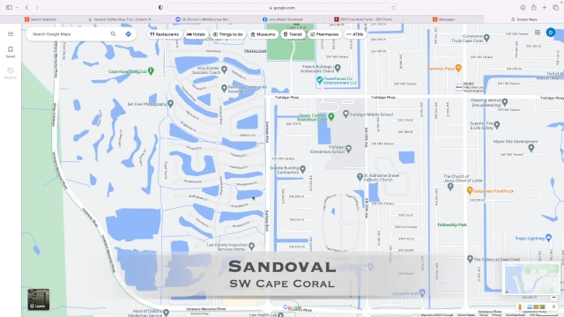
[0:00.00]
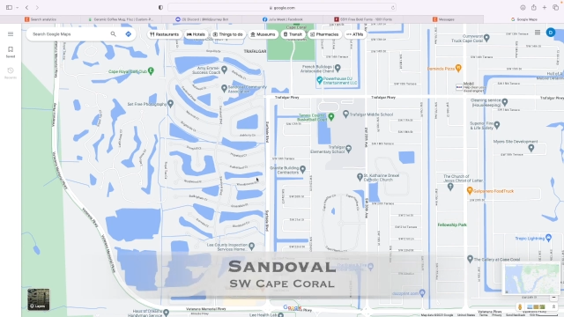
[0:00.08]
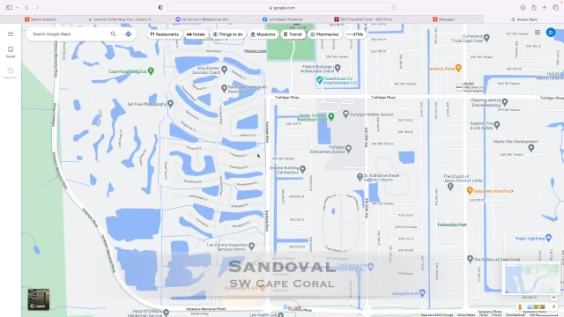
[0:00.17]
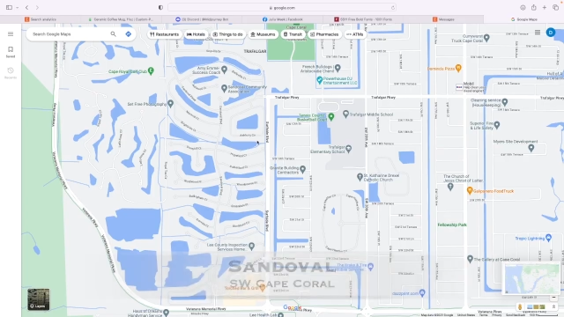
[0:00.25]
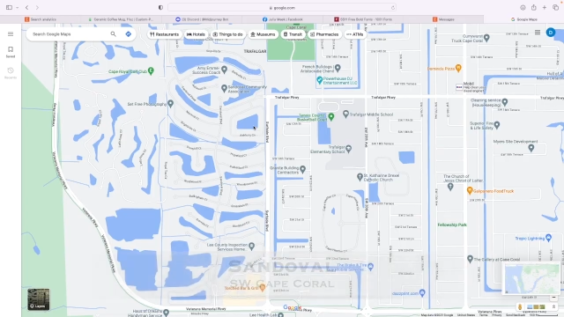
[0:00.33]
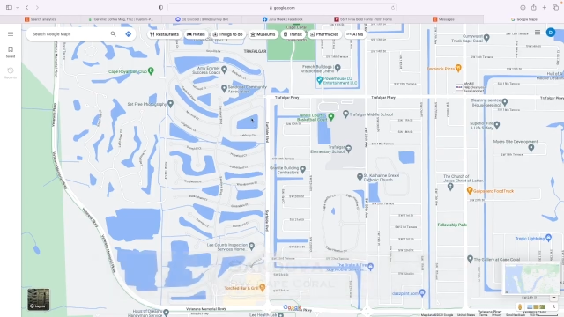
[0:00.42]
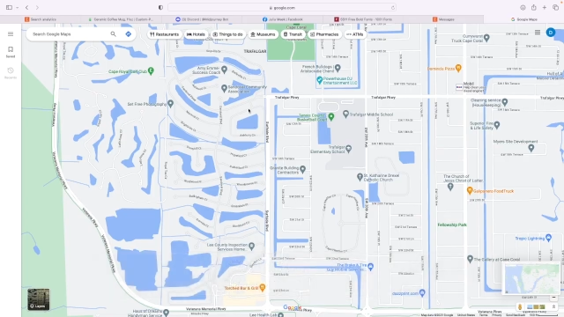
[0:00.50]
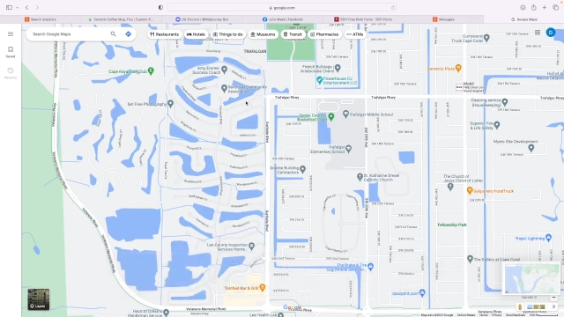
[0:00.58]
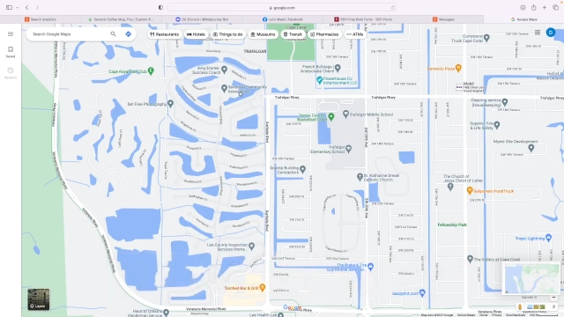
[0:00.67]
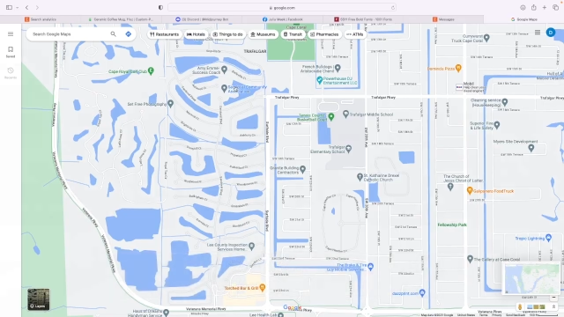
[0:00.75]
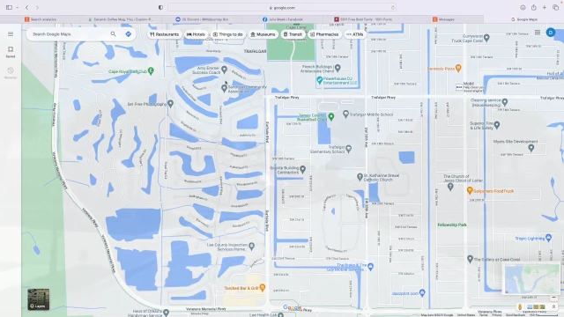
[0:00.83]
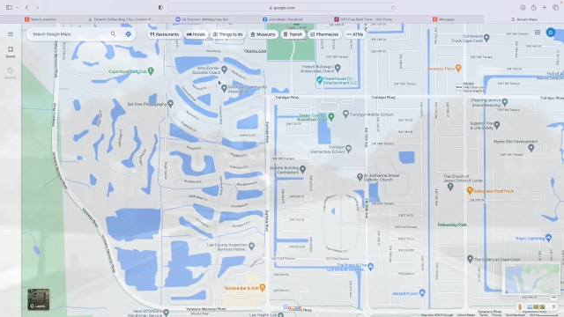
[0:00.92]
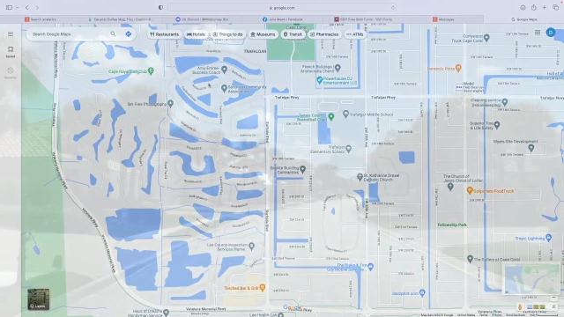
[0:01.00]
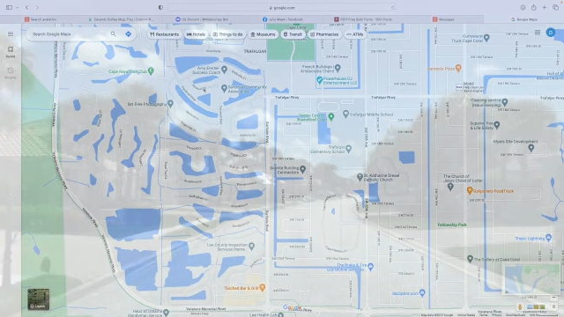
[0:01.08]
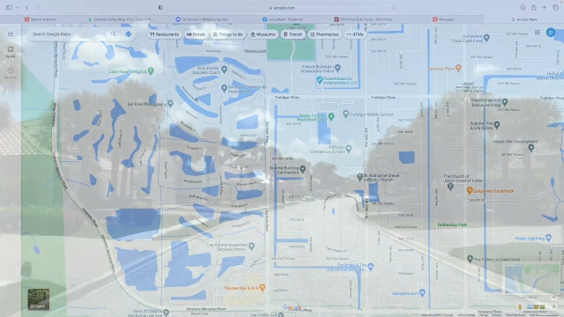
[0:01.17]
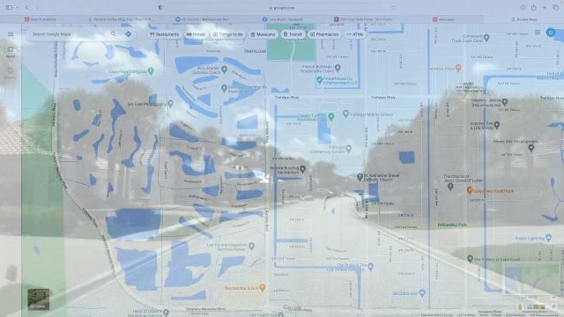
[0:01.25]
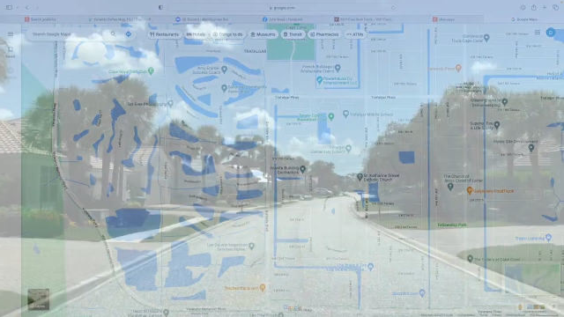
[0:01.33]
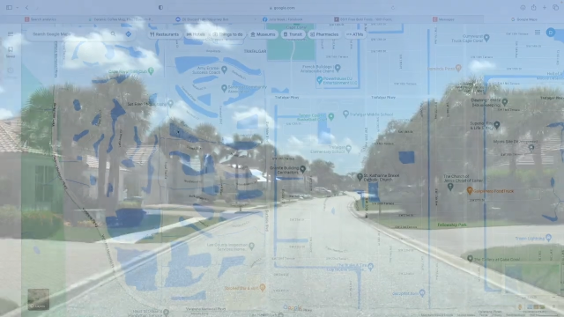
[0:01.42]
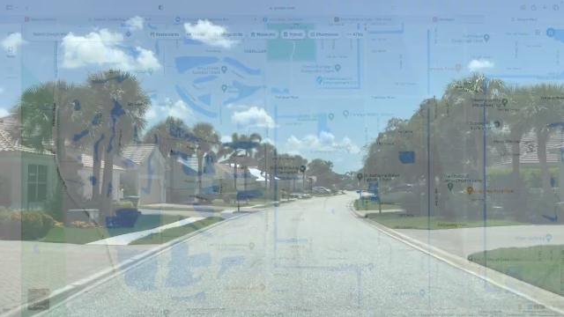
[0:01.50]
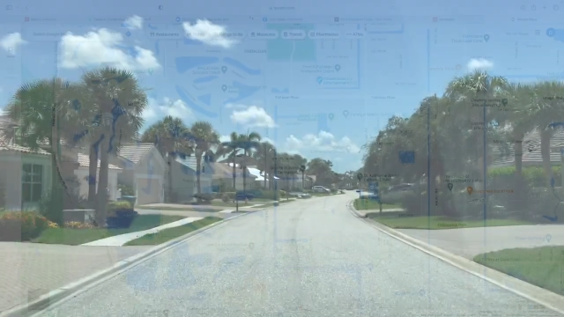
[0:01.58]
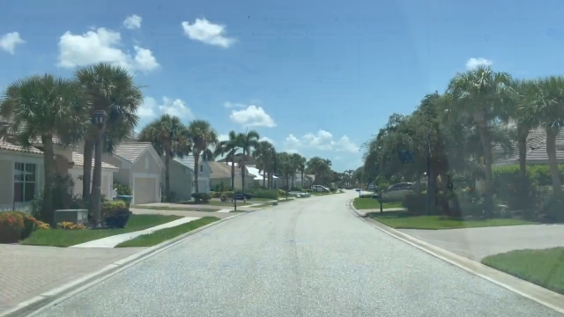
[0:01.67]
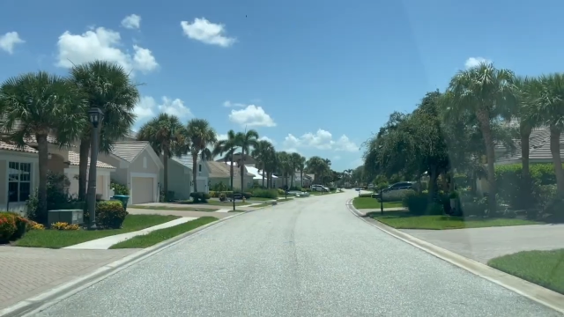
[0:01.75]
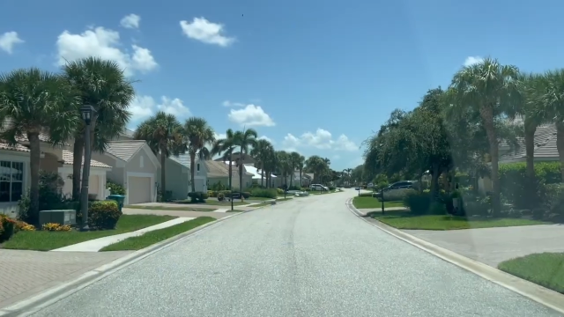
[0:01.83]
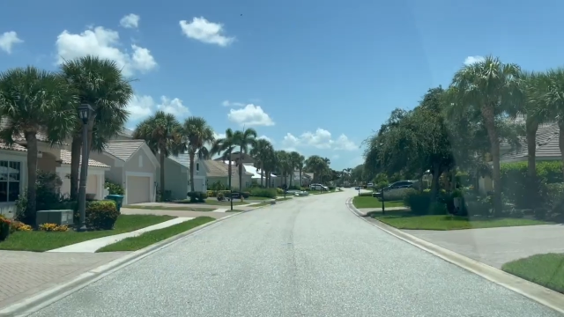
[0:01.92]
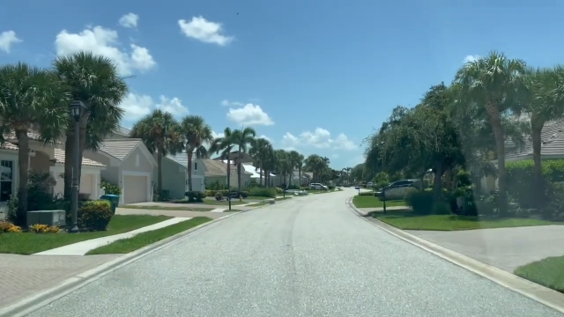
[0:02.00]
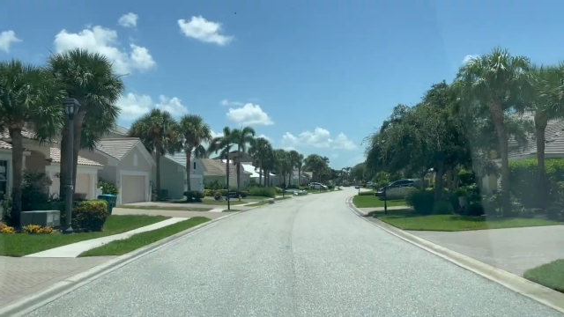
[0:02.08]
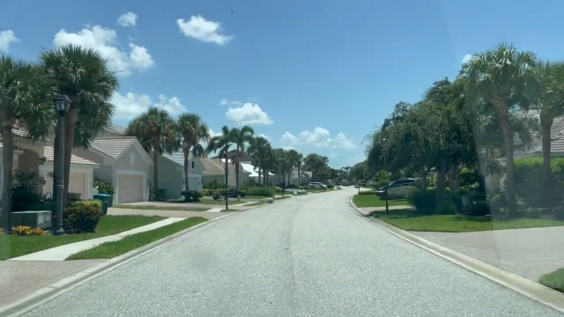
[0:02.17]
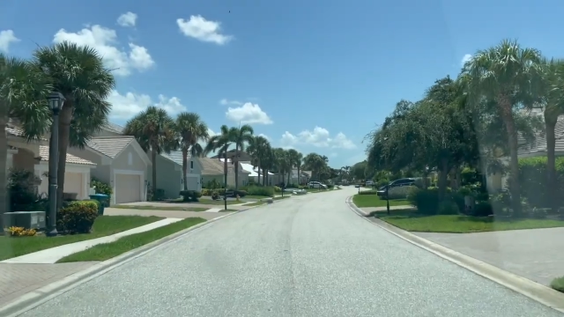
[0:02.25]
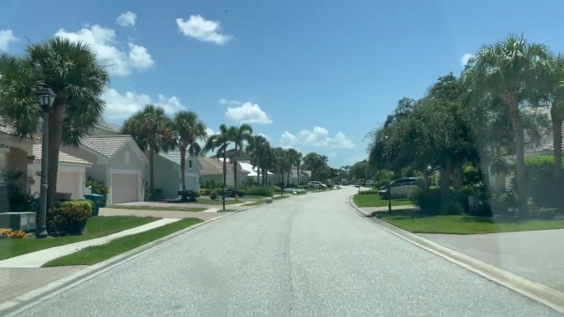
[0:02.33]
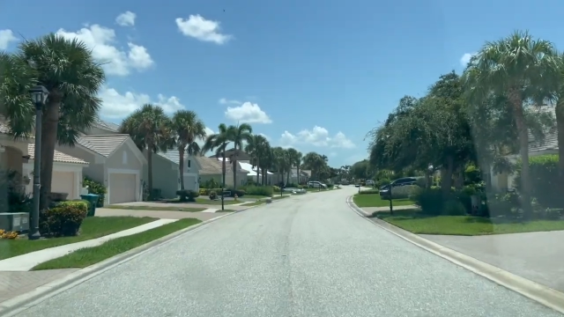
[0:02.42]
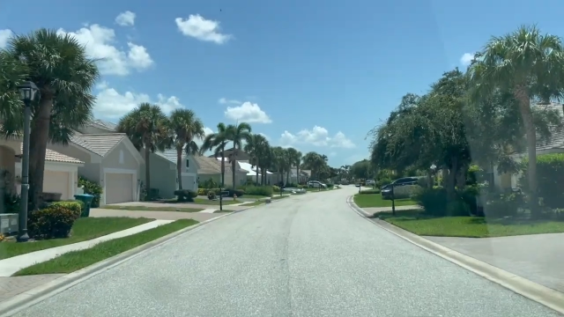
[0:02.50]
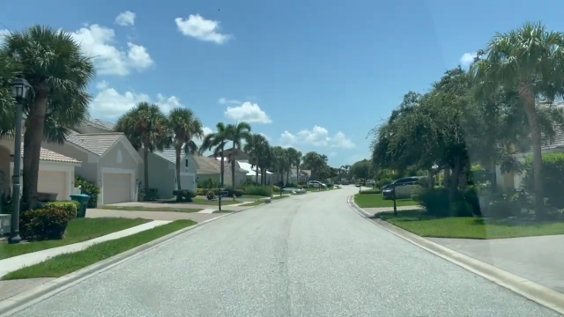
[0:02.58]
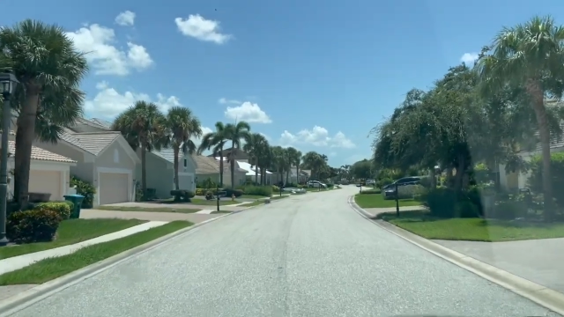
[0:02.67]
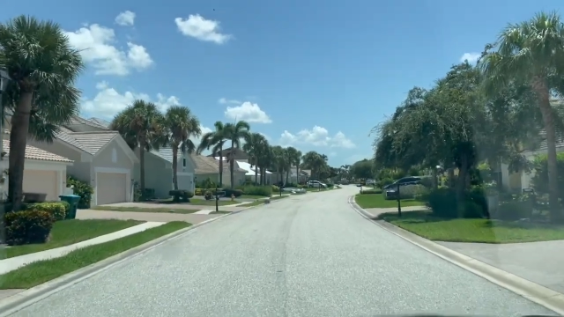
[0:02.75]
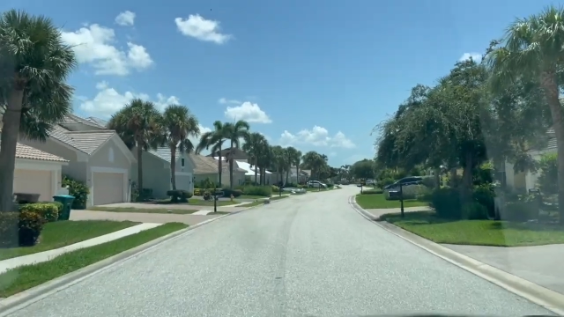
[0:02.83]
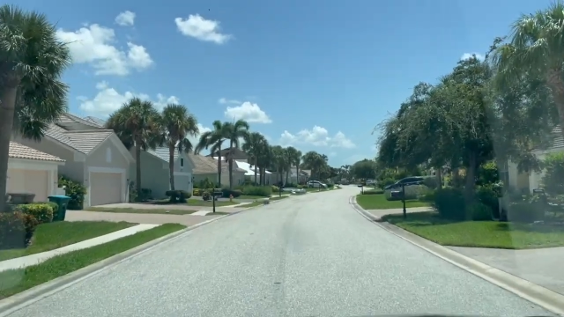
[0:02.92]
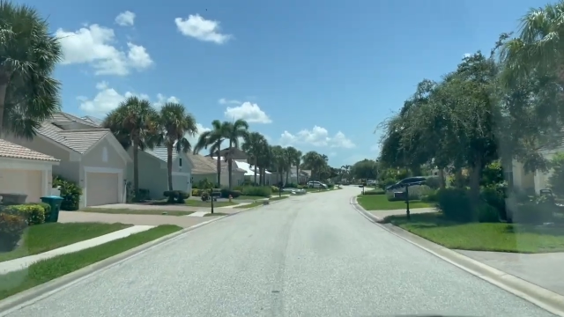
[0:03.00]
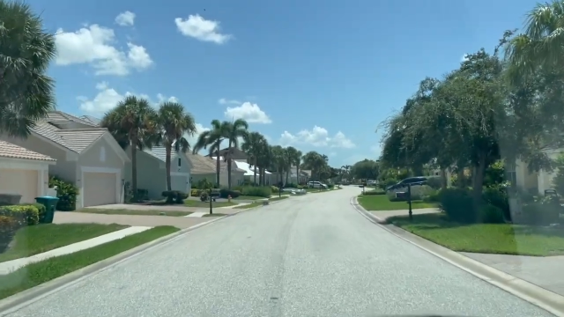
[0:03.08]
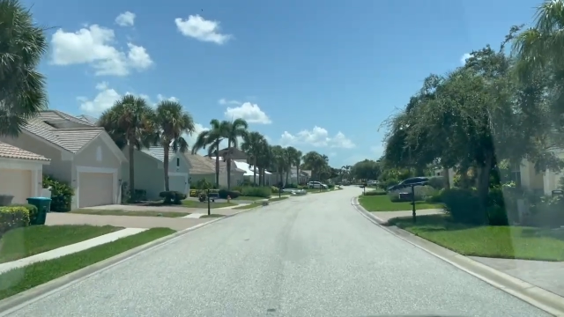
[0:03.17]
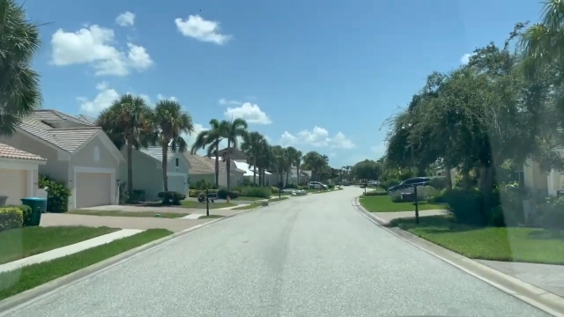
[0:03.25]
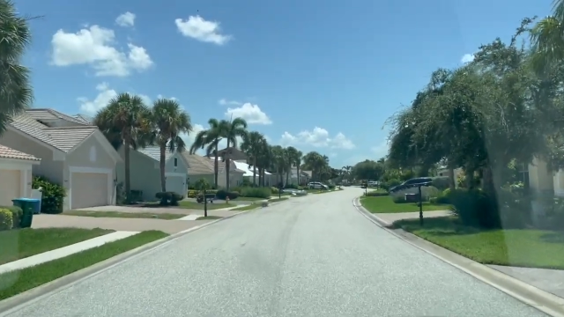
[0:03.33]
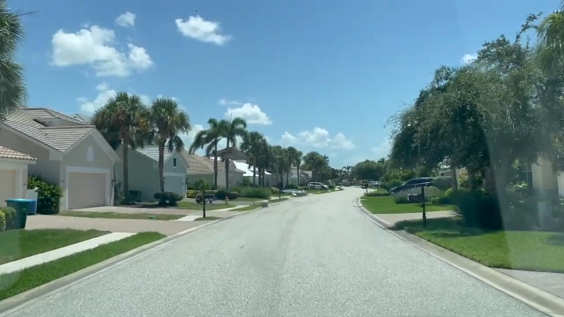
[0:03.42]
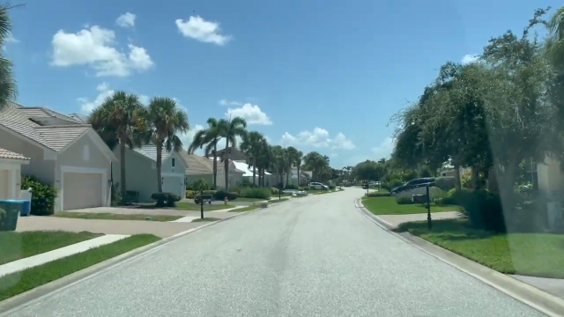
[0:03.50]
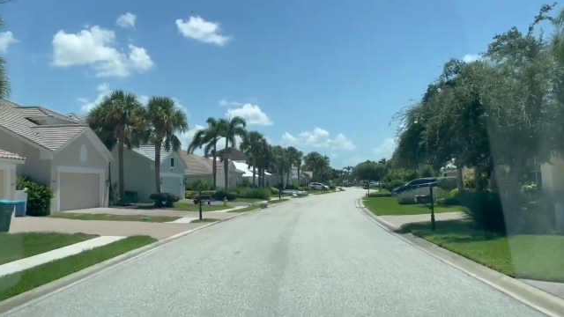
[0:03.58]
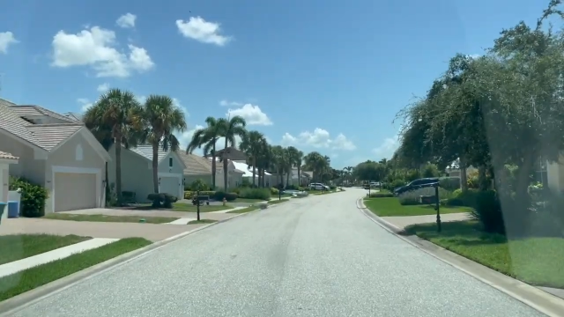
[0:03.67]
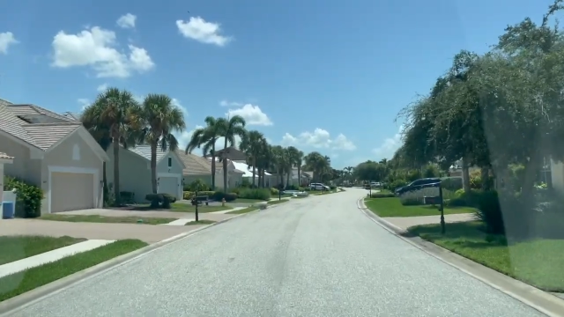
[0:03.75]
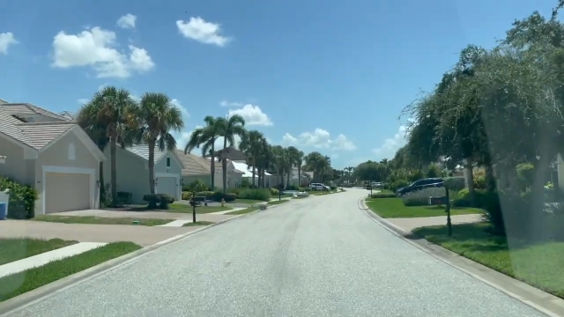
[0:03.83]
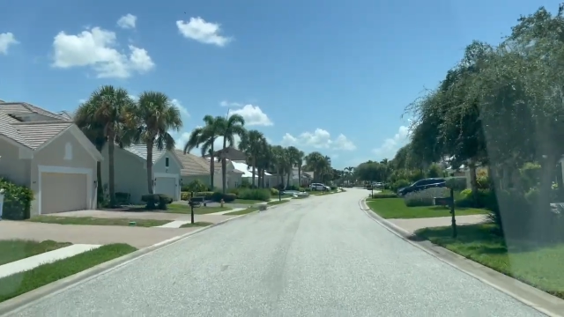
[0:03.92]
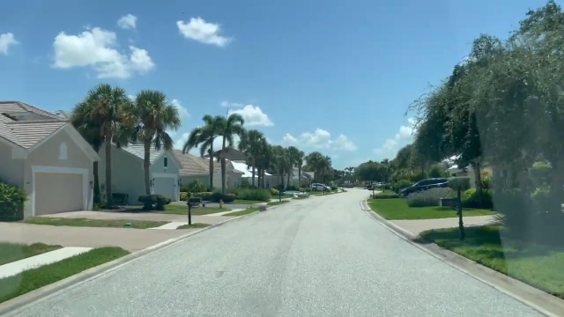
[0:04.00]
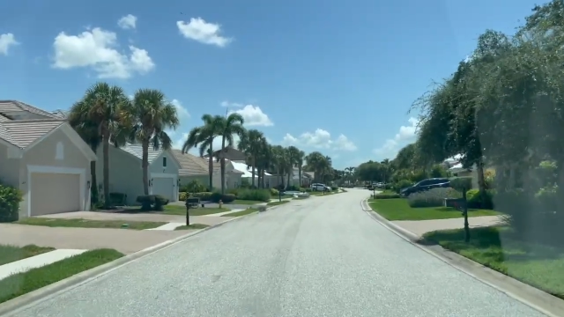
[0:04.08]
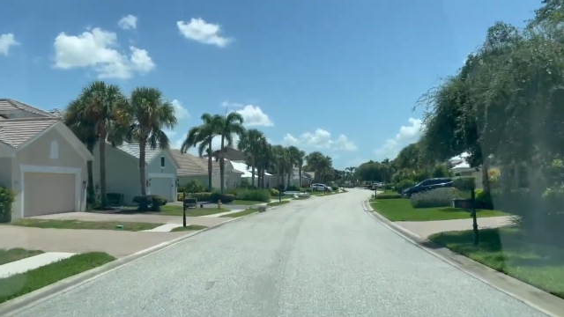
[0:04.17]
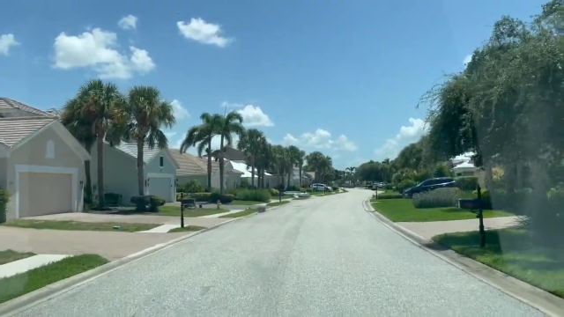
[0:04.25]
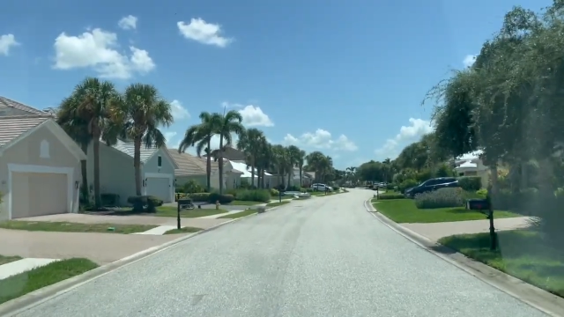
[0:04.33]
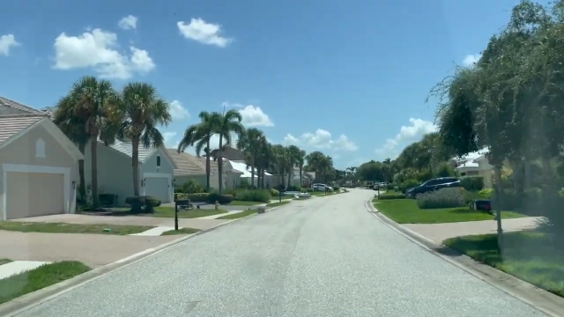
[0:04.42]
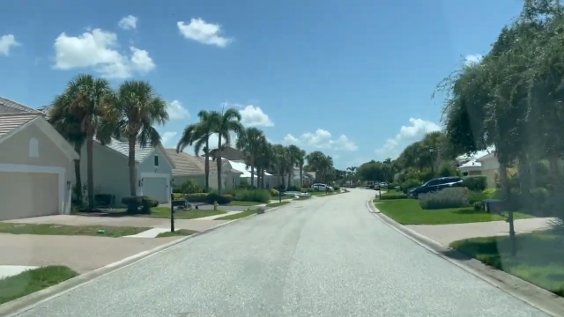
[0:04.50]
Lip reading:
(no speaker visible)